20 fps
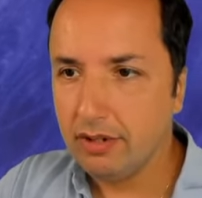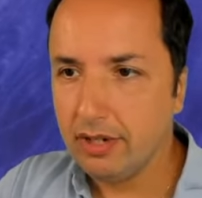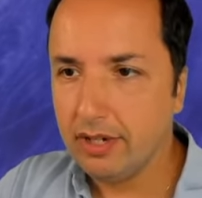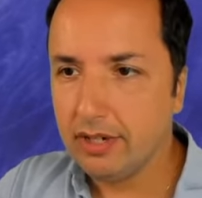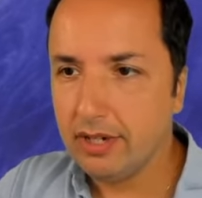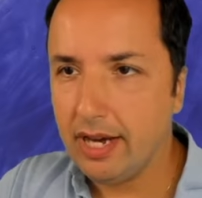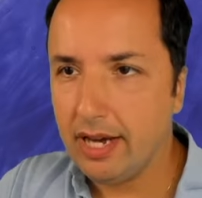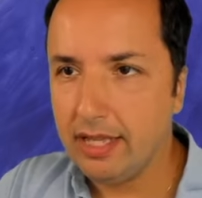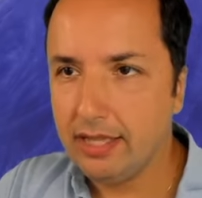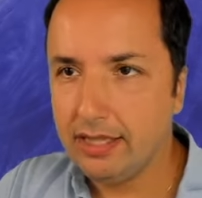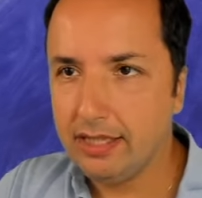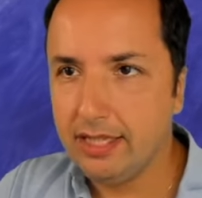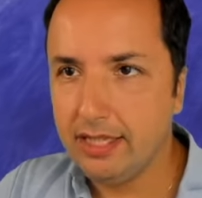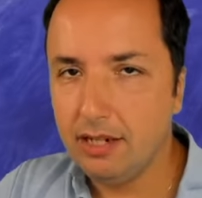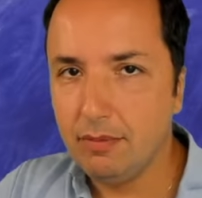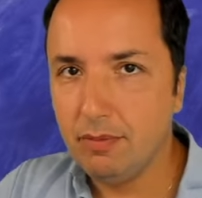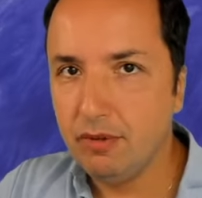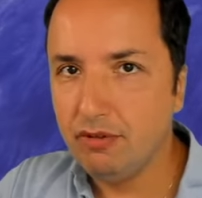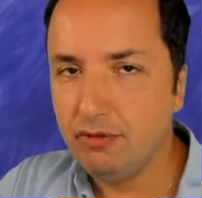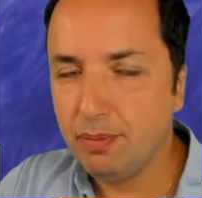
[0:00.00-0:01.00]
I did
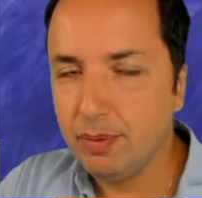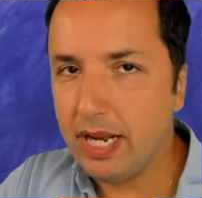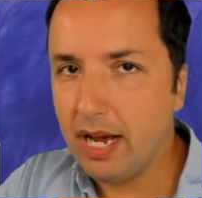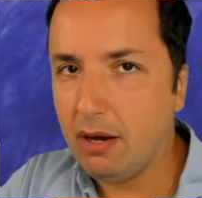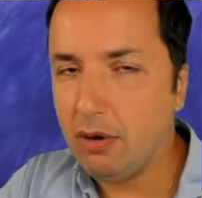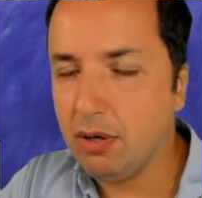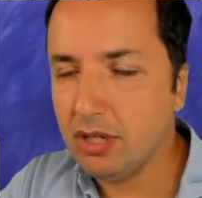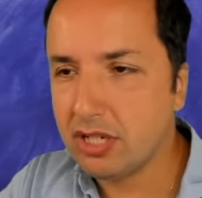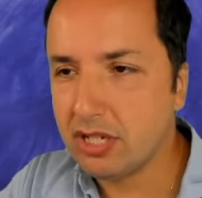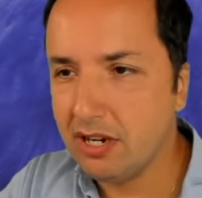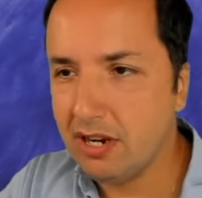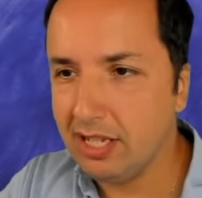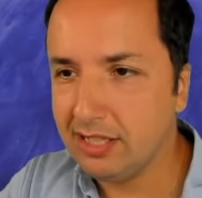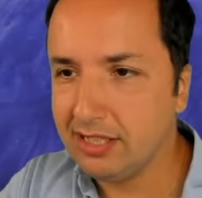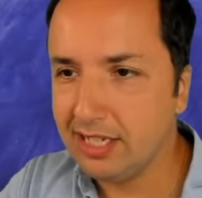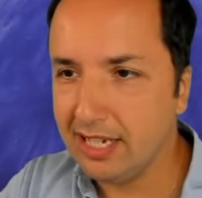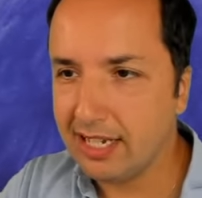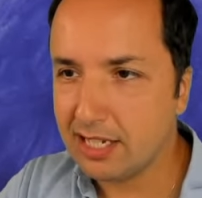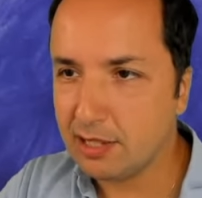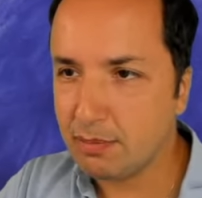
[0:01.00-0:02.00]
a move, but I was not
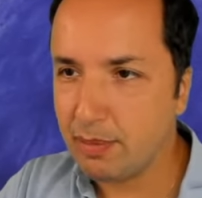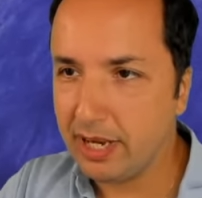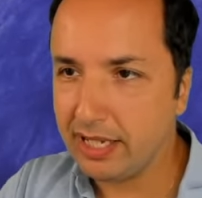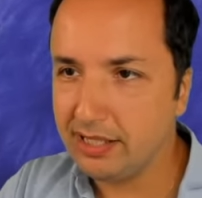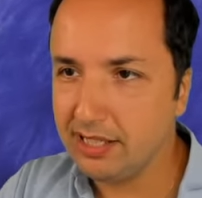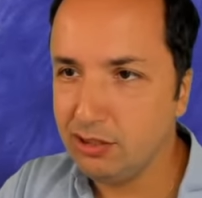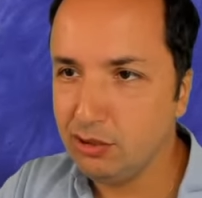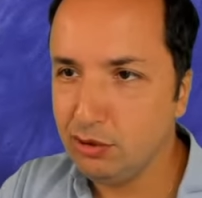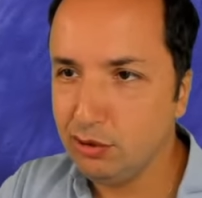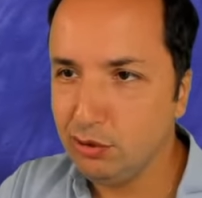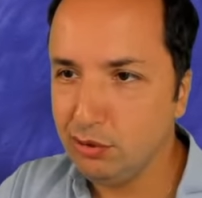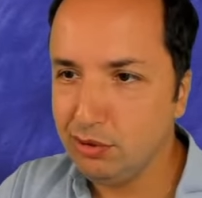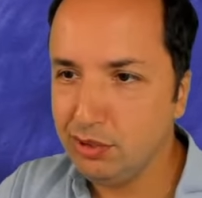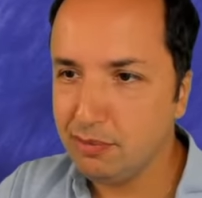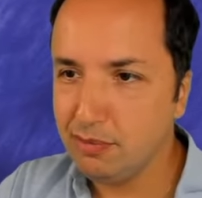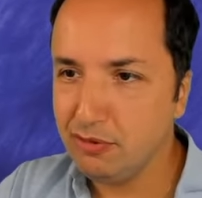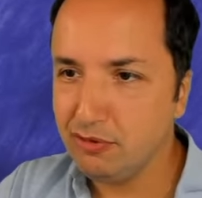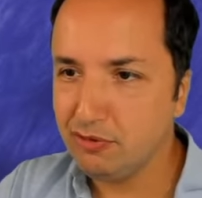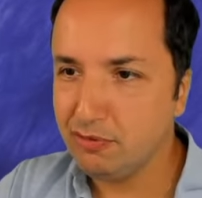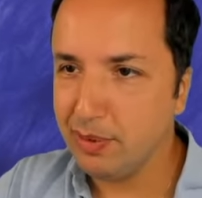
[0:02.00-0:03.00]
expecting to do the
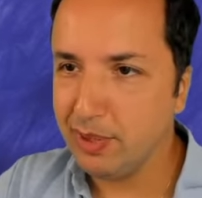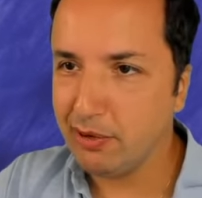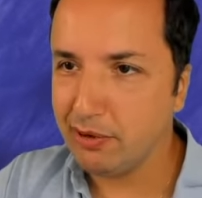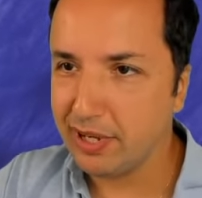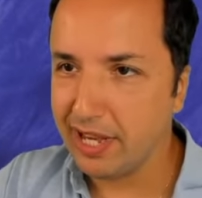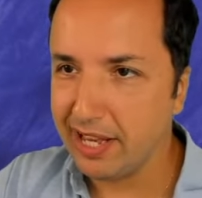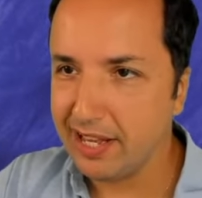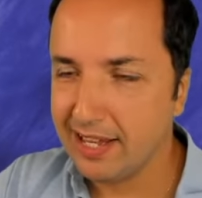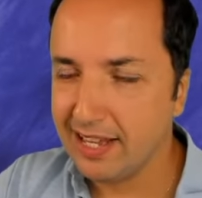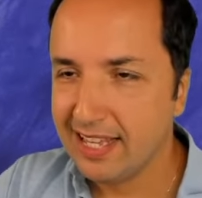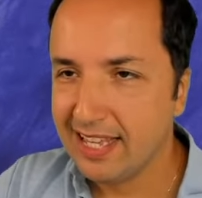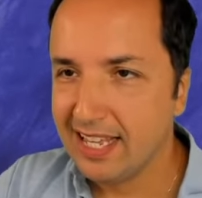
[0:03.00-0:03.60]
move. But okay.